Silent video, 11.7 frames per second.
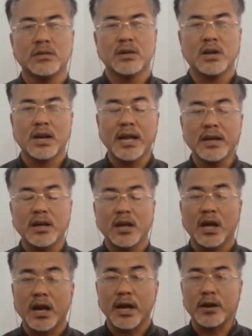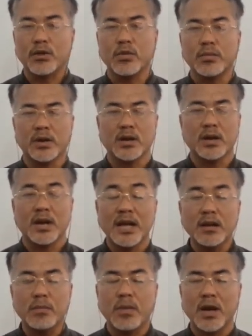like anatomy,
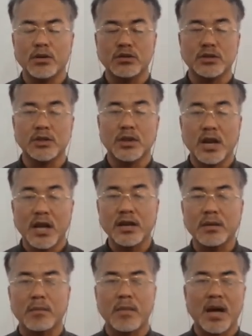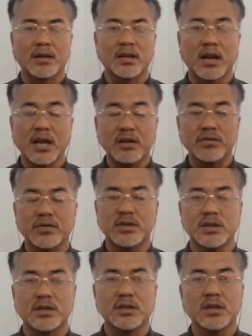like biology, like math, like physics.